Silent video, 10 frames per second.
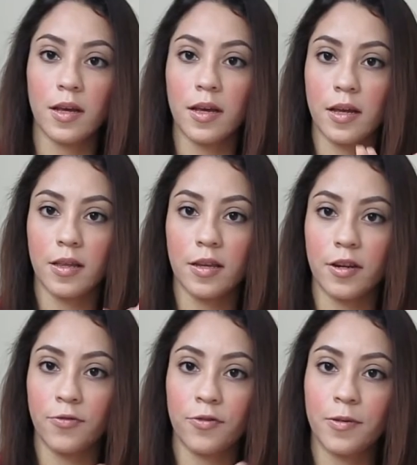And then
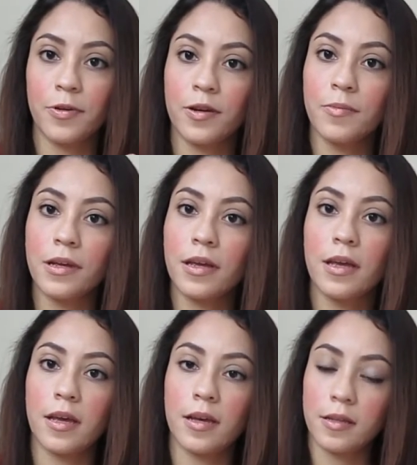I rub it on my
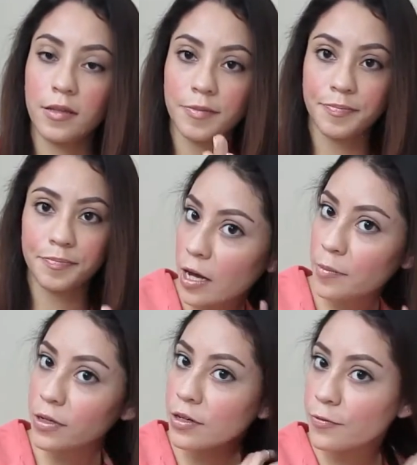hand.
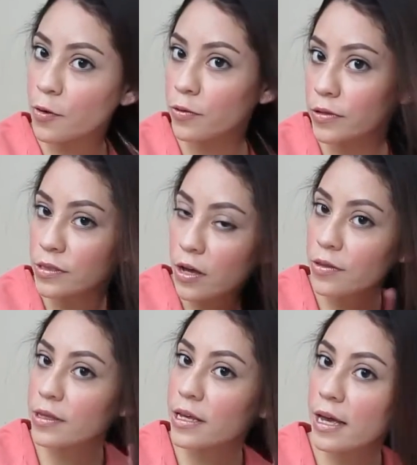I'm gonna focus
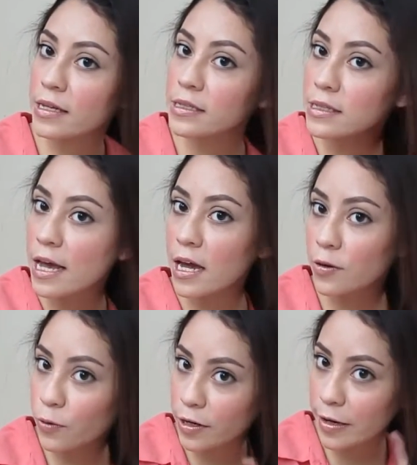on the ends
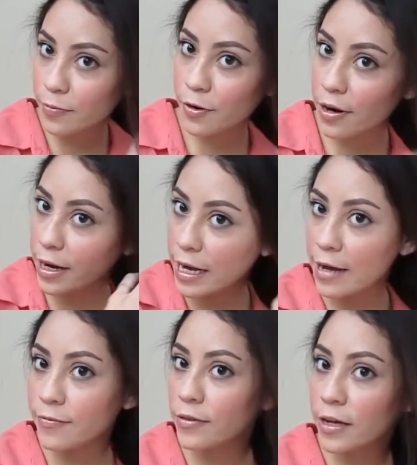and whatever I
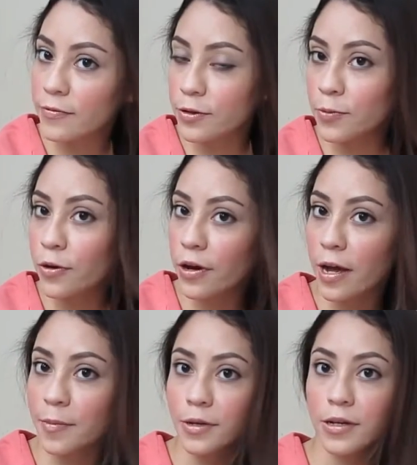have left over,
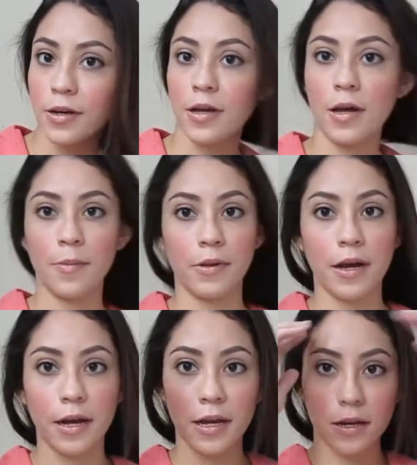I'm gonna
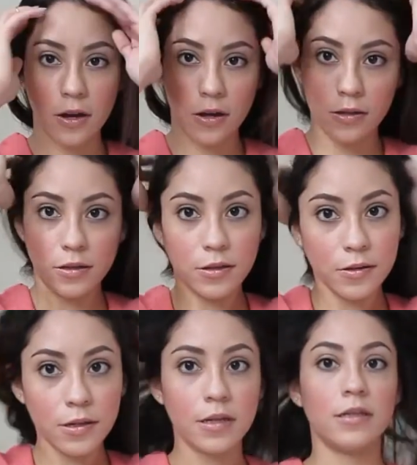apply it on
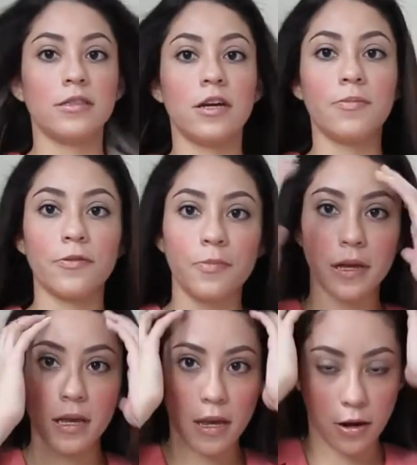the top of my
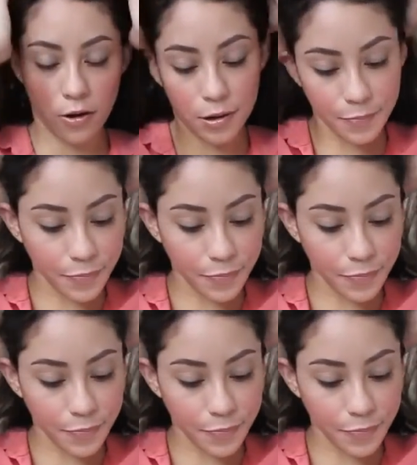hair.